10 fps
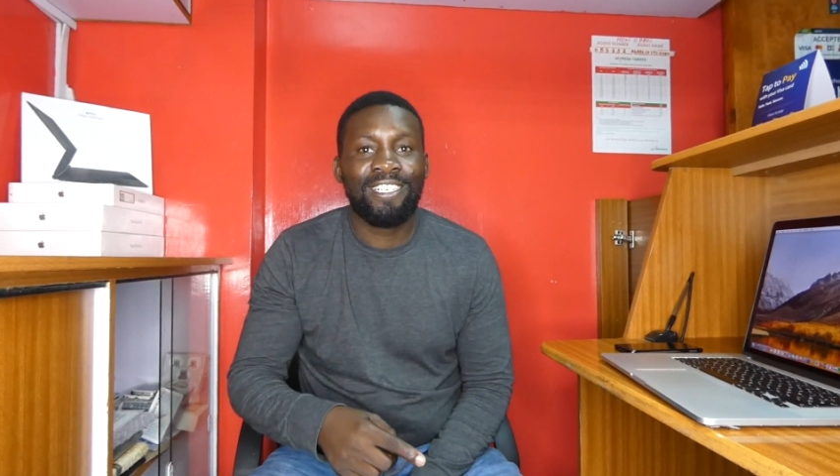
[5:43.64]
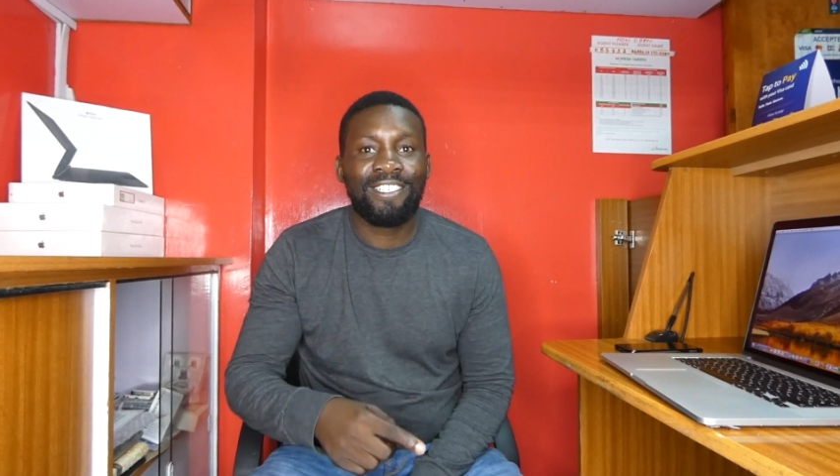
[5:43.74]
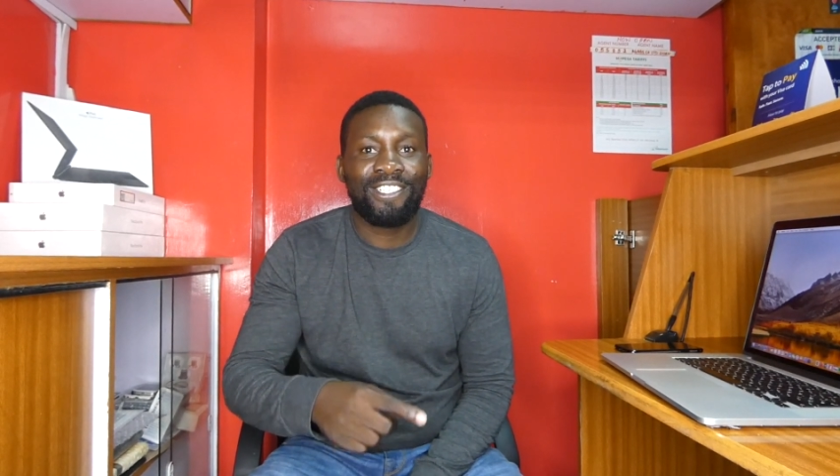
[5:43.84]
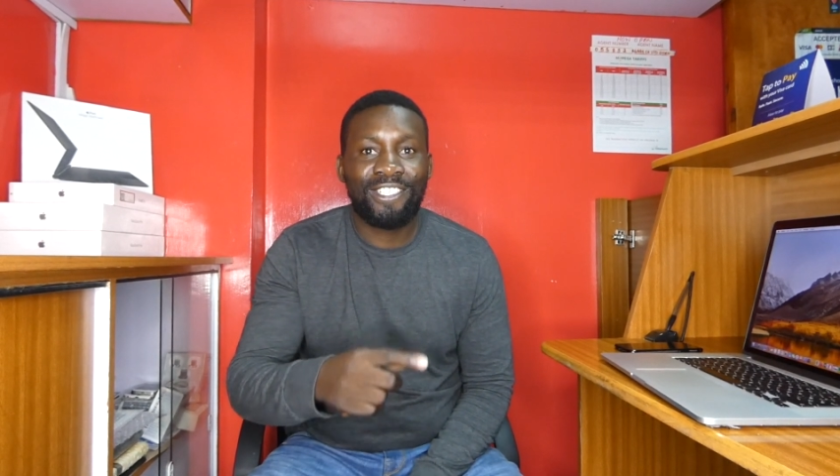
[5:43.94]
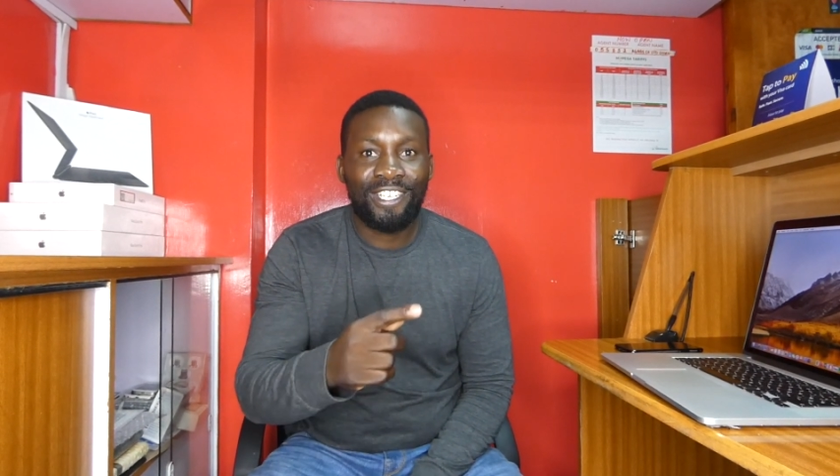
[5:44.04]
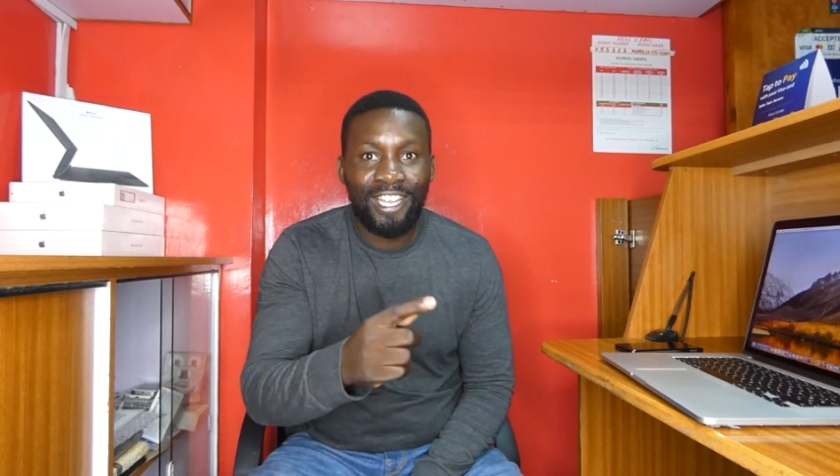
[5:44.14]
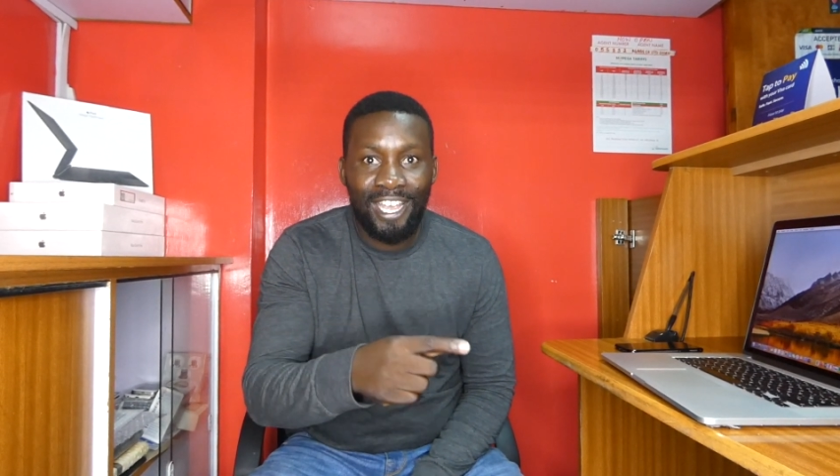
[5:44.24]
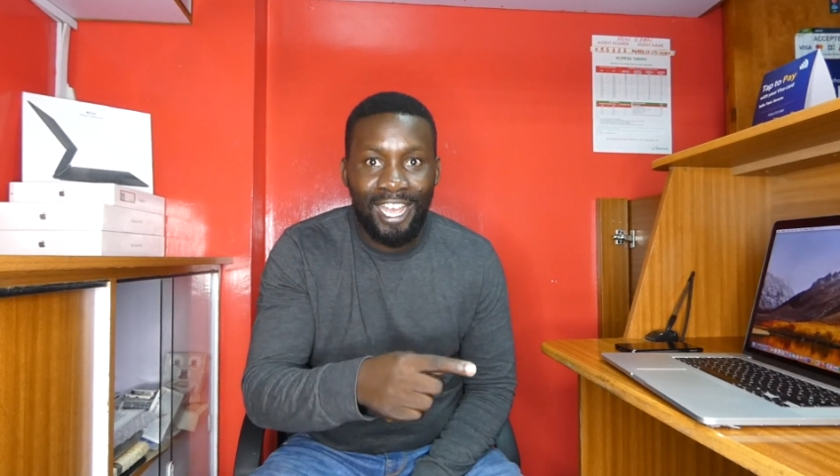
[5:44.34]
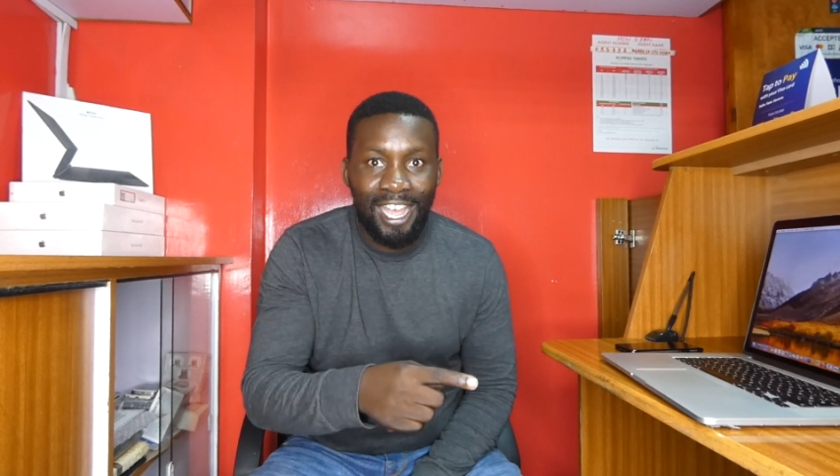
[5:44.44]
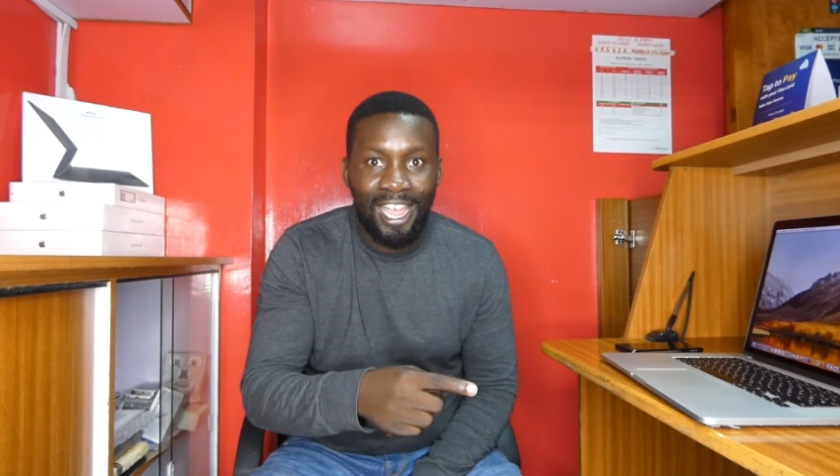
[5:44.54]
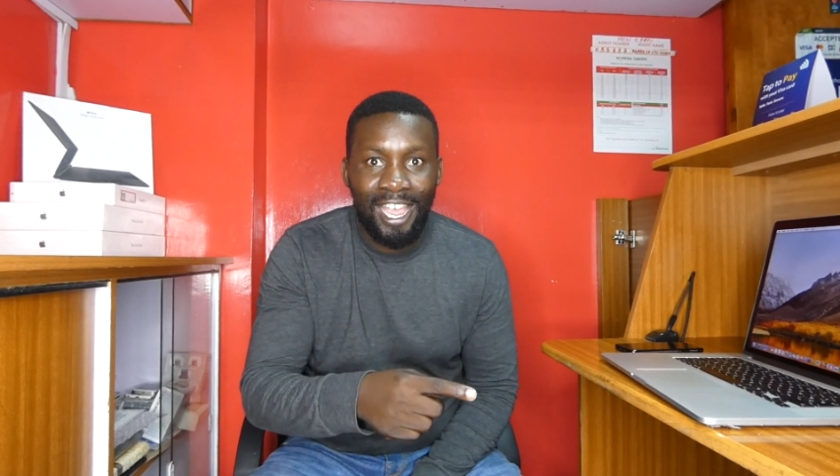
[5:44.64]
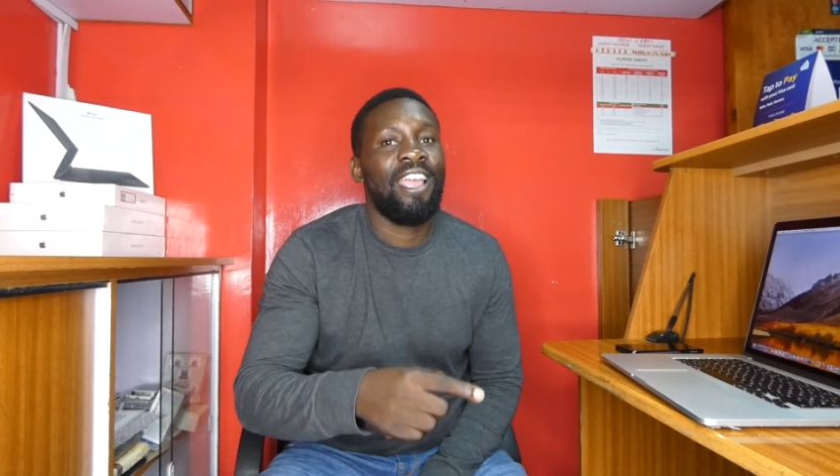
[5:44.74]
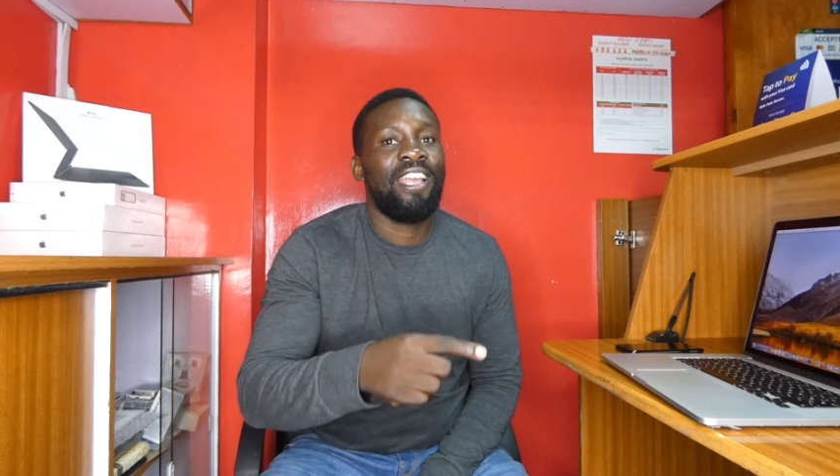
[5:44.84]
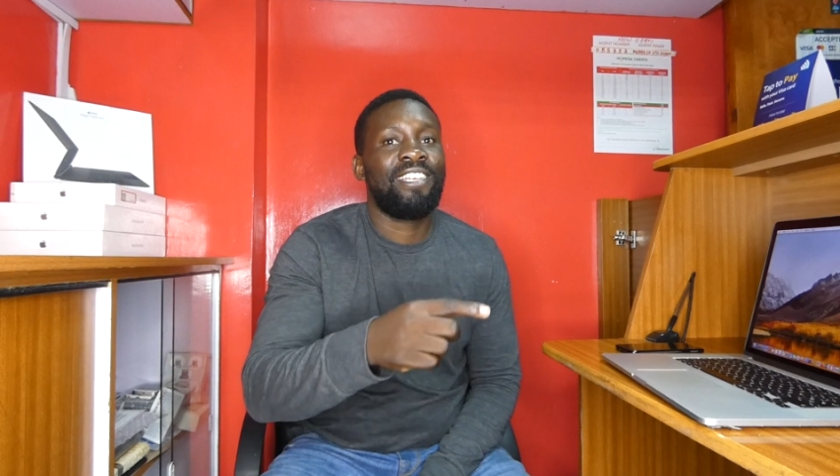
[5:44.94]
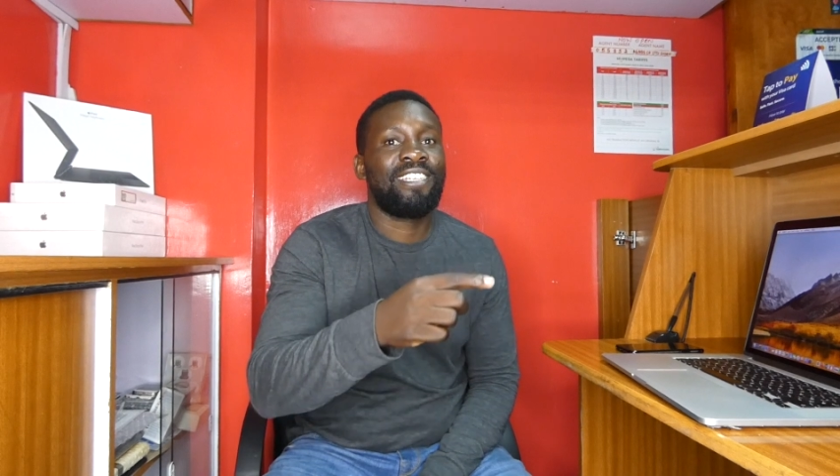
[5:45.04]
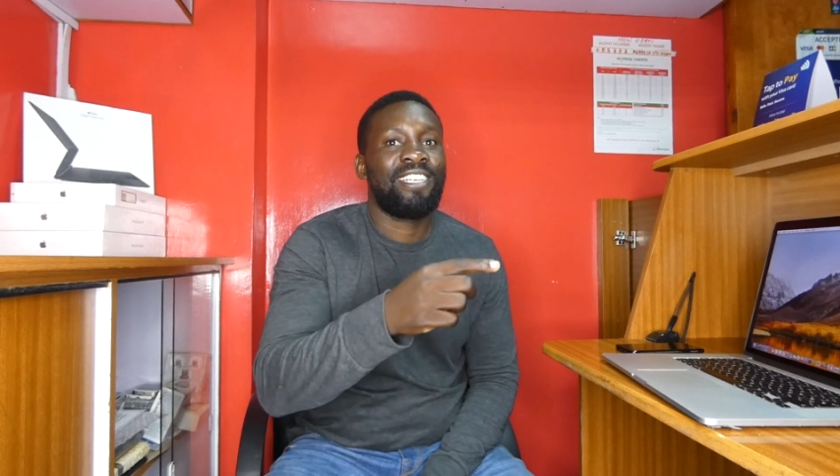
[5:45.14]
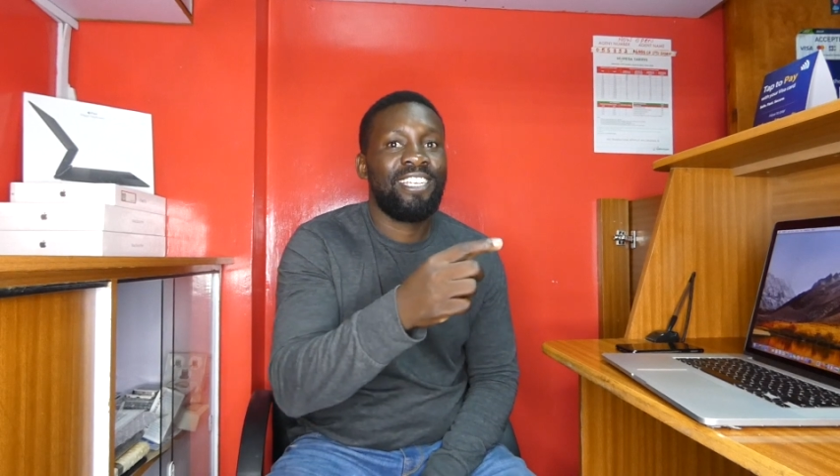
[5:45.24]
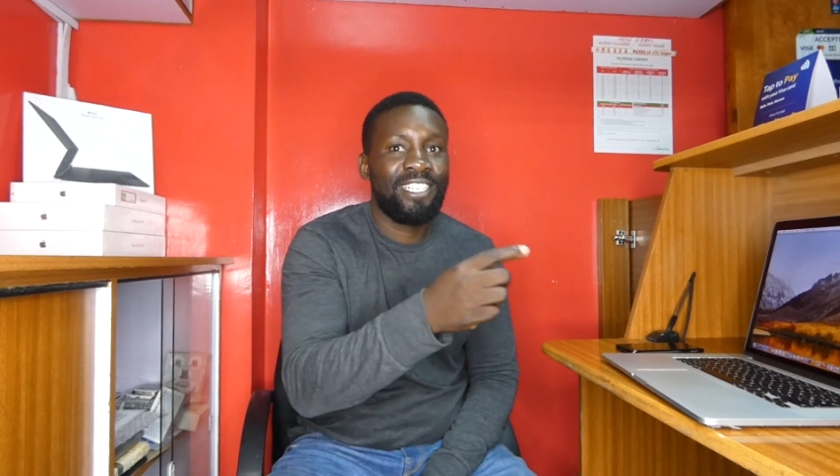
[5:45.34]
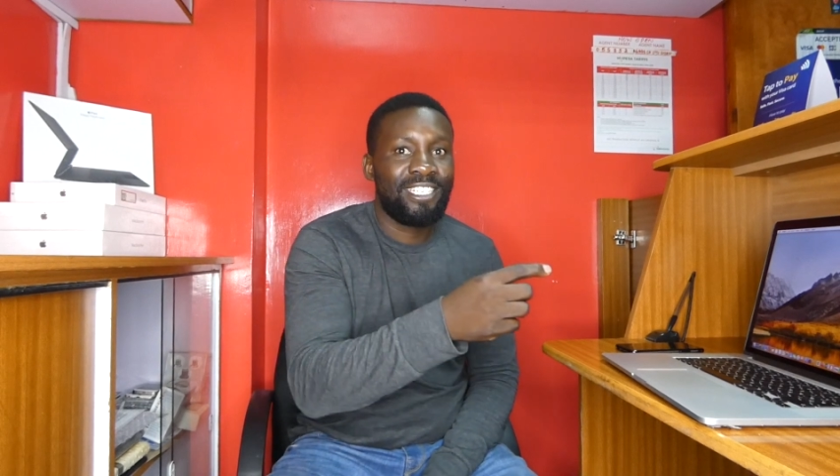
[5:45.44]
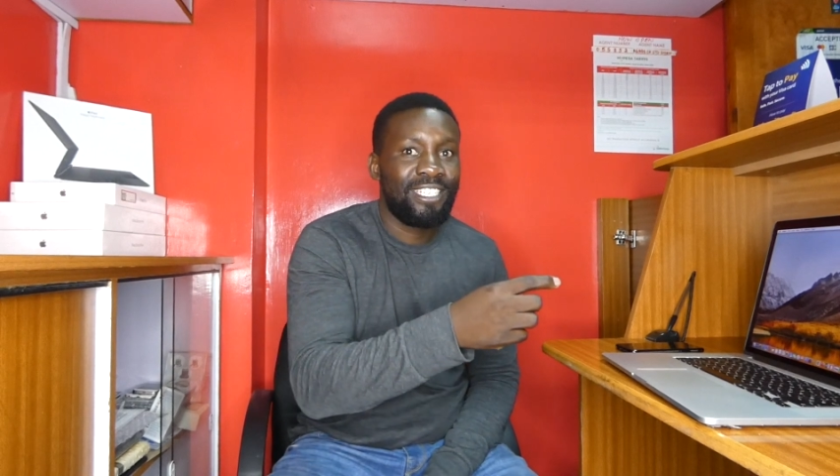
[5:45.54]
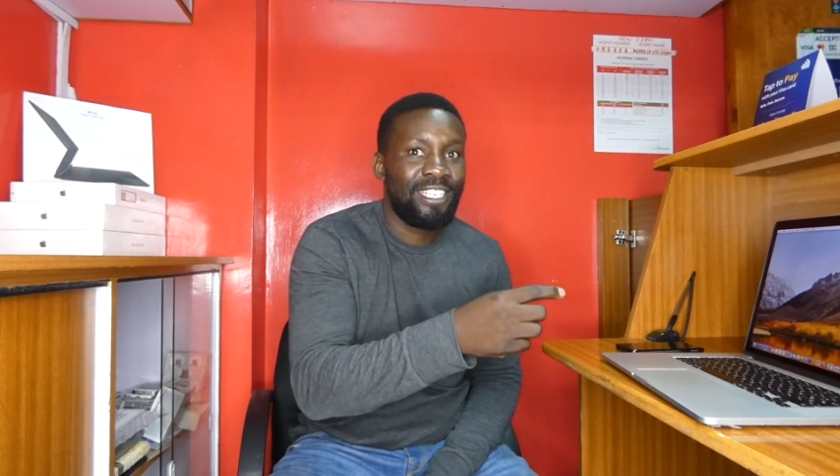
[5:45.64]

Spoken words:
share, and hit